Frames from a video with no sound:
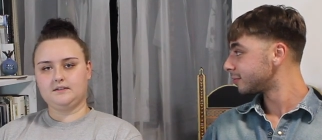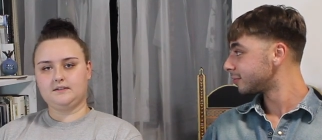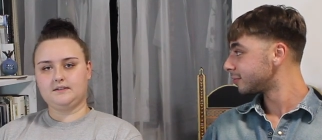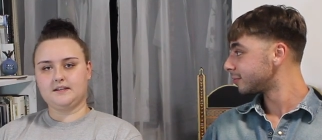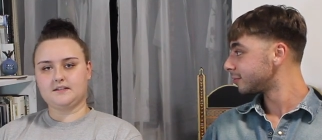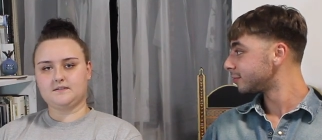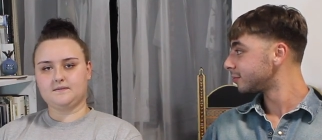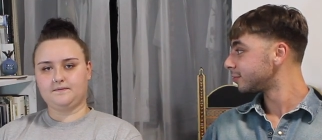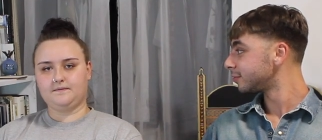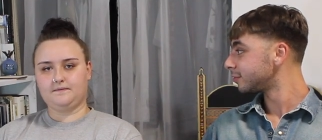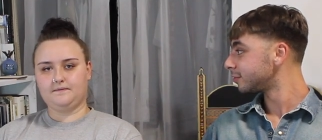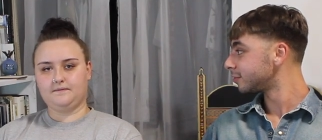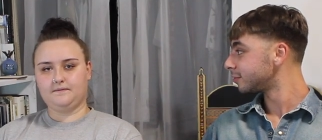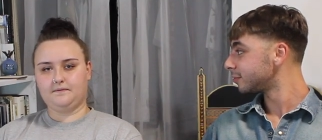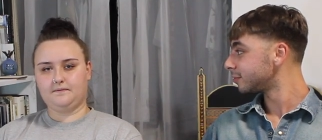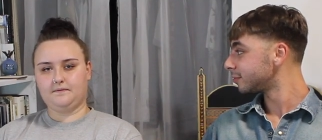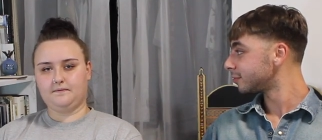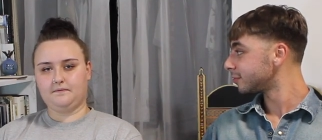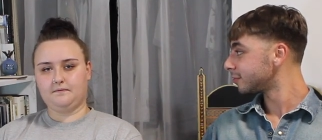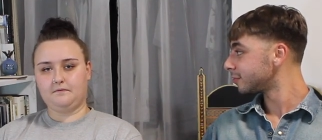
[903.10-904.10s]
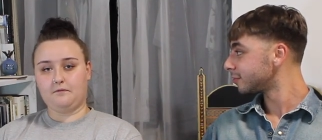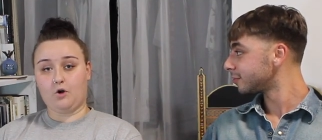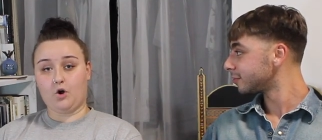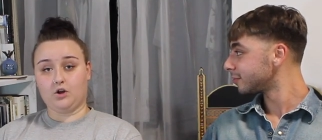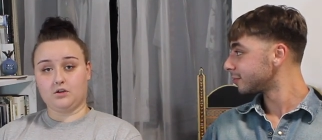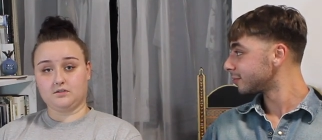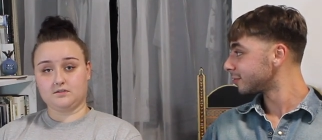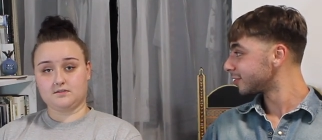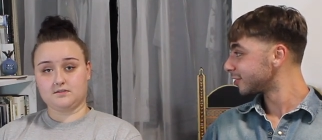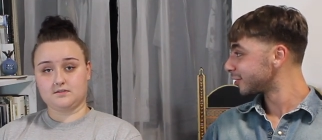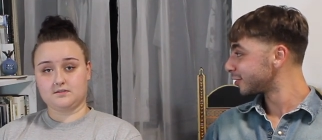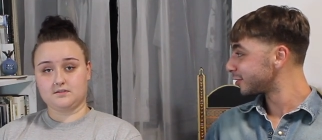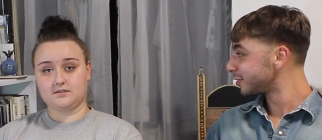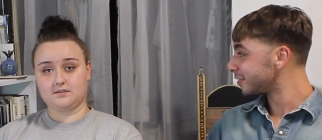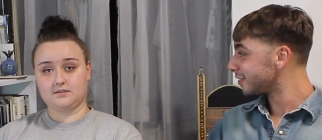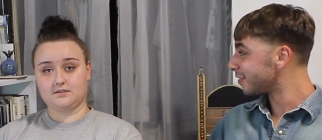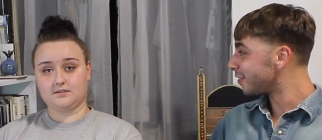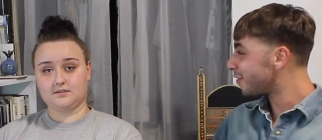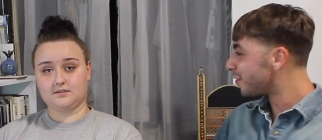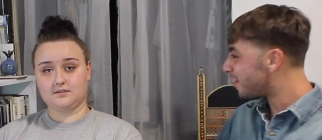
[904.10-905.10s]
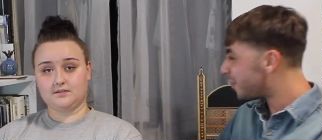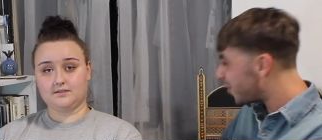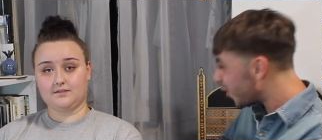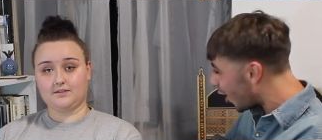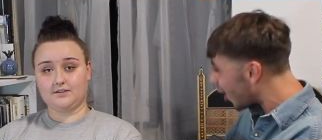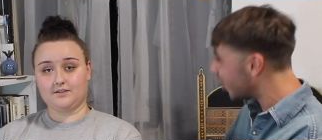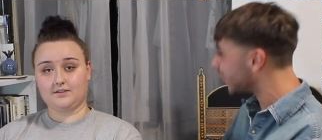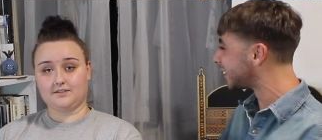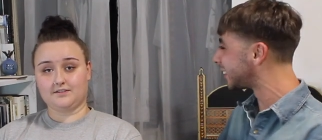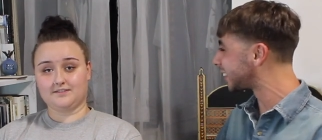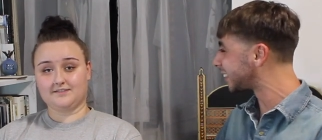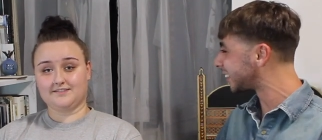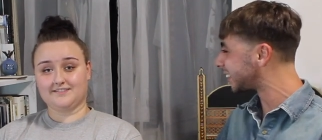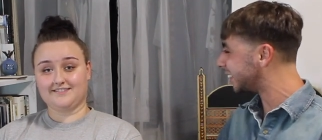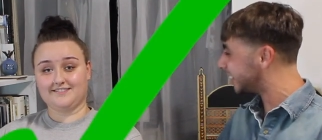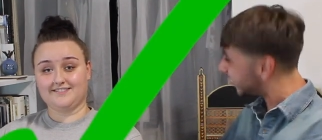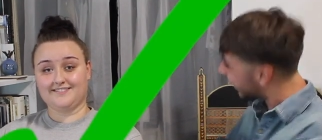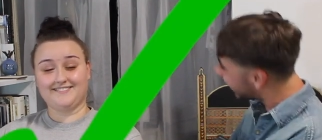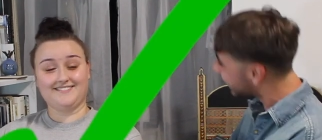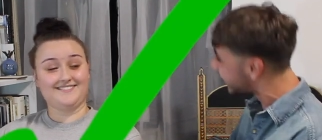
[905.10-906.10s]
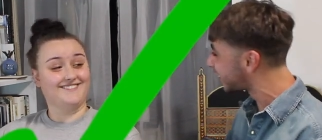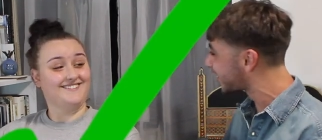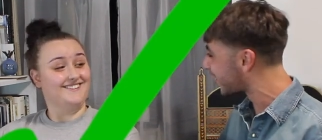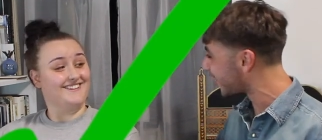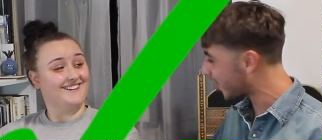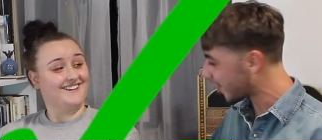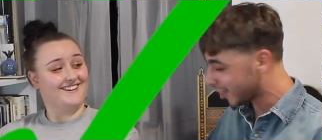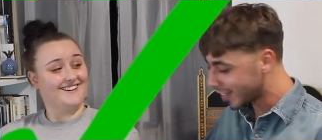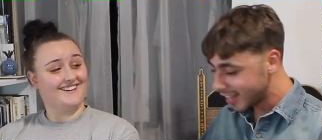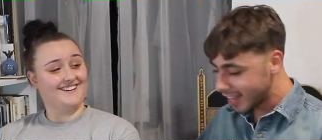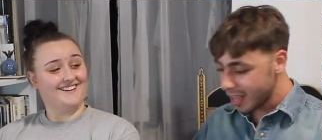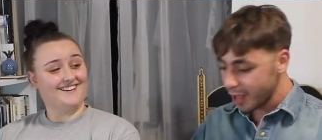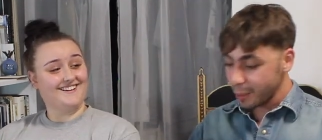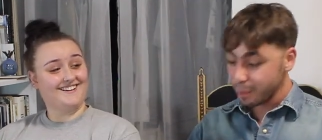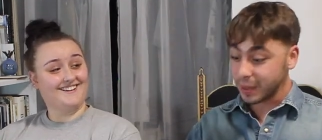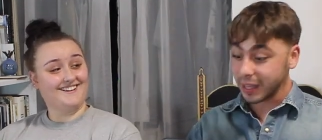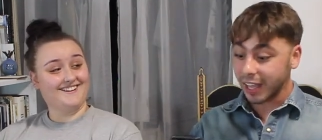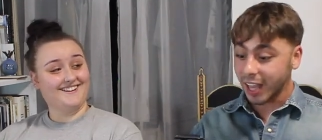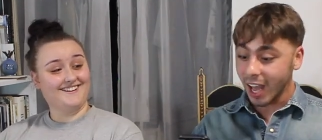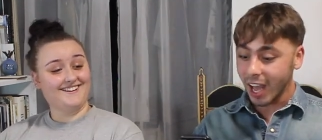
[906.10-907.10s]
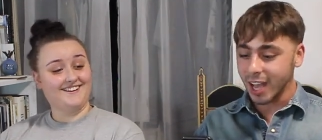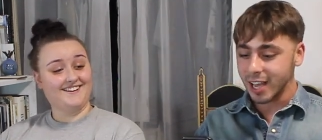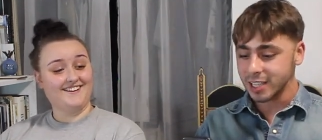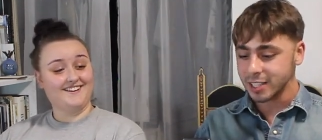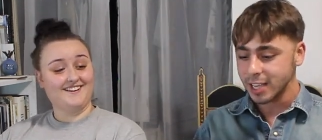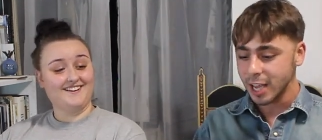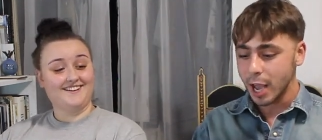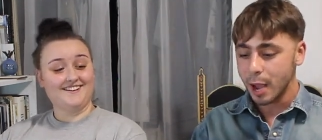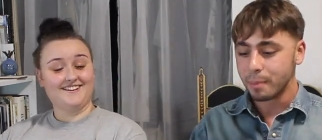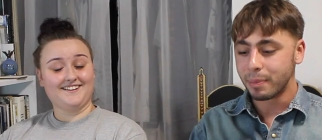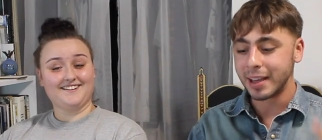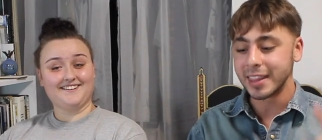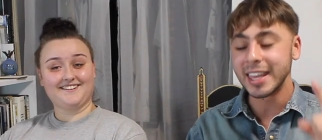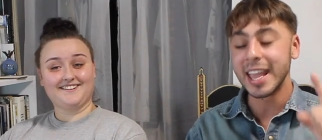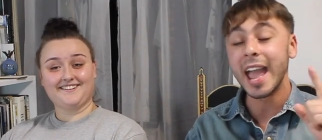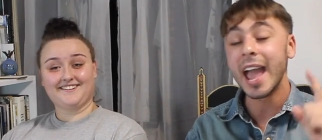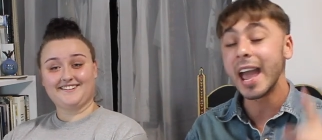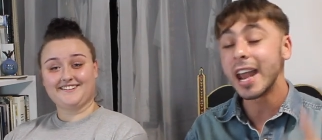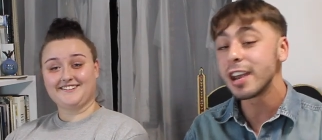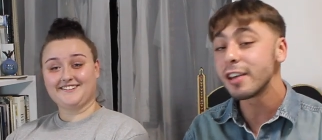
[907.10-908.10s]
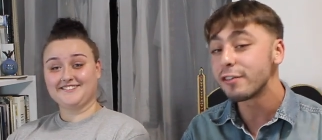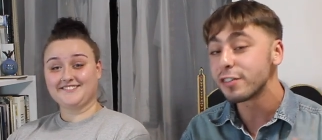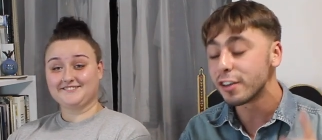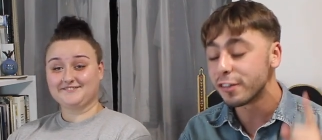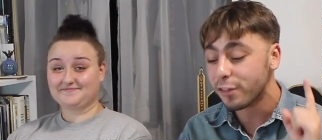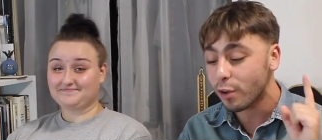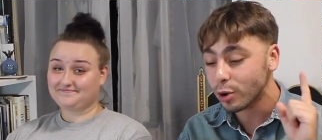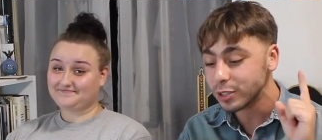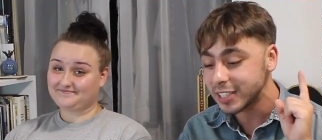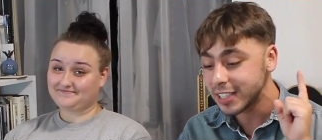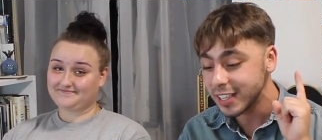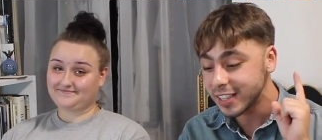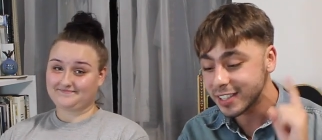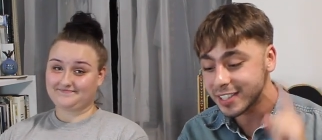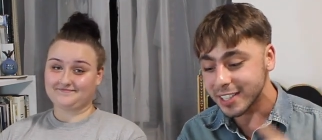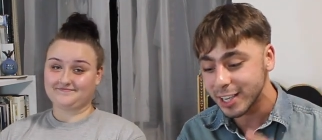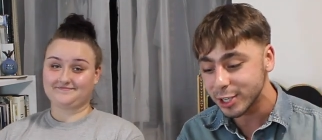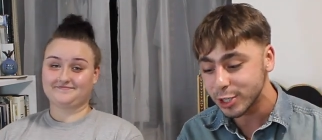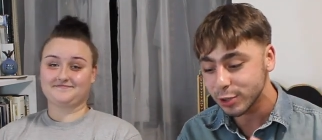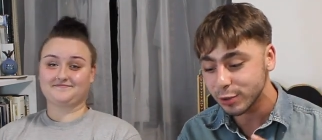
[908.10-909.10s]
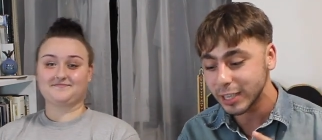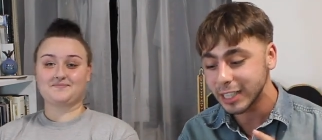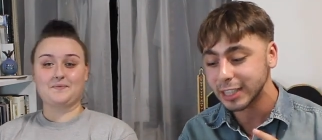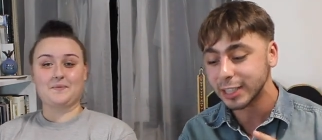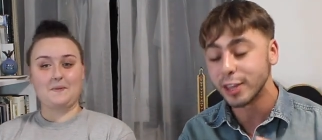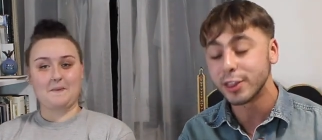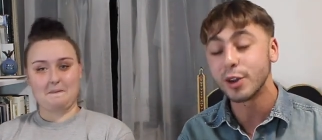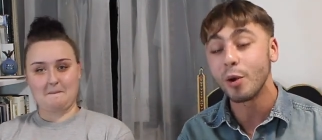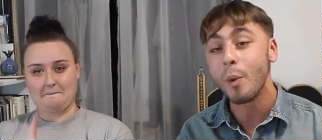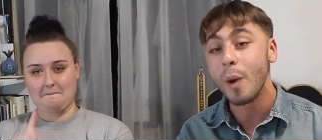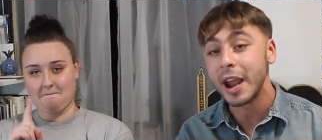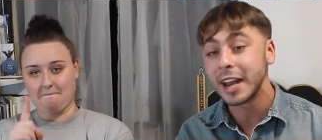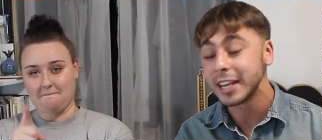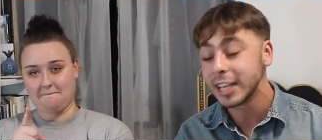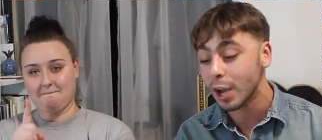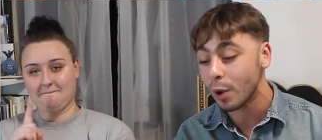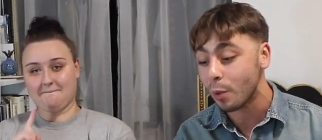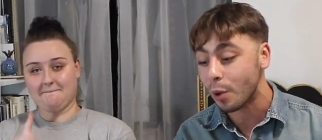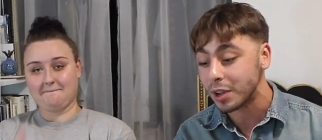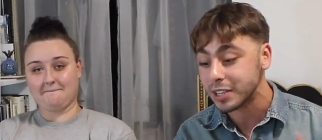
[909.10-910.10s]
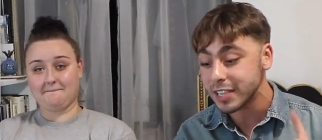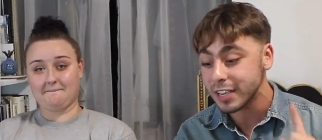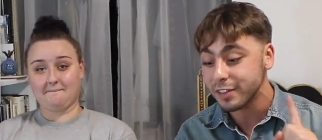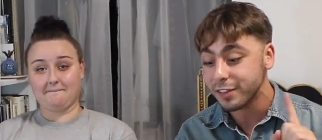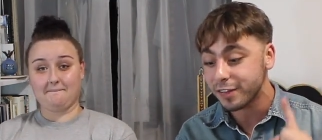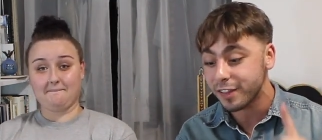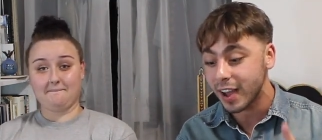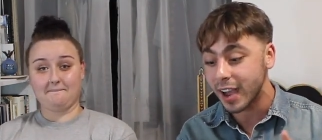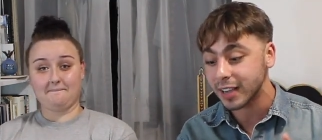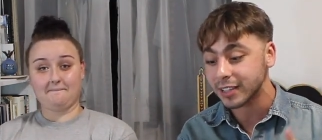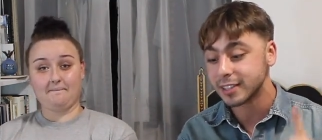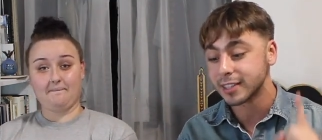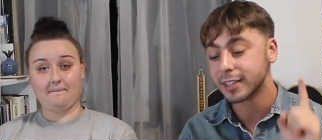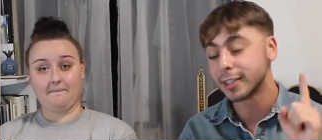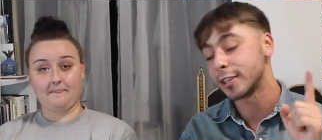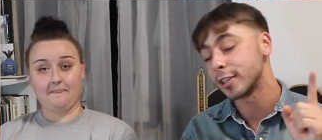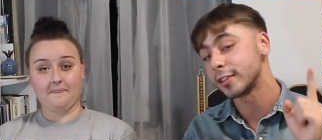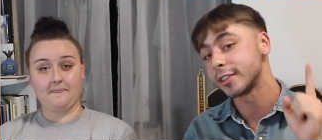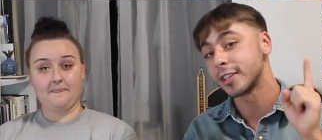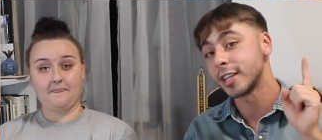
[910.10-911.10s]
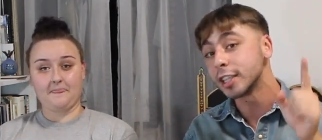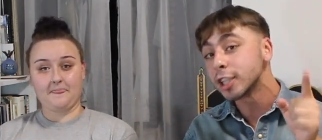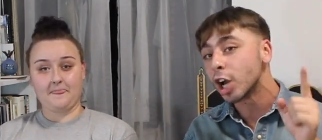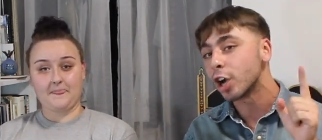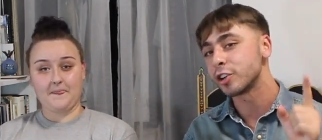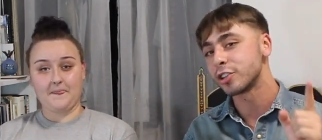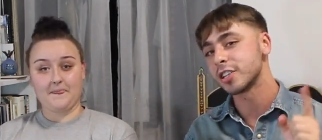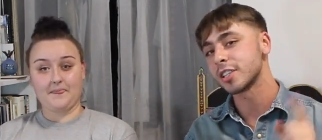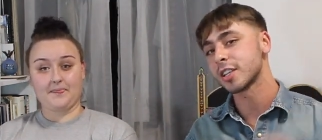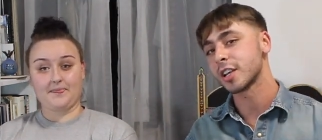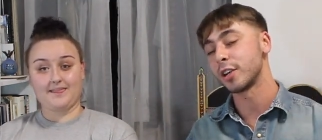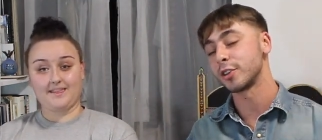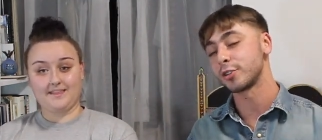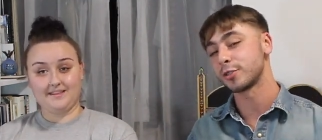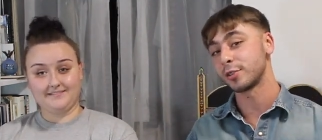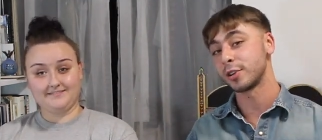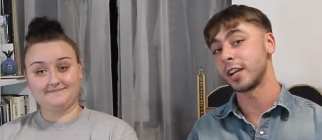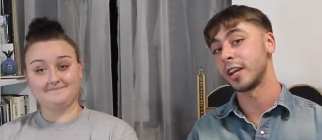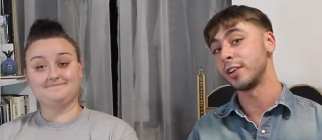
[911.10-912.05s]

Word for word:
Speaker 1: That's false false. Yes, girl. Yeah. Because by the end of the 14th century, Lithuania was in fact the, the largest country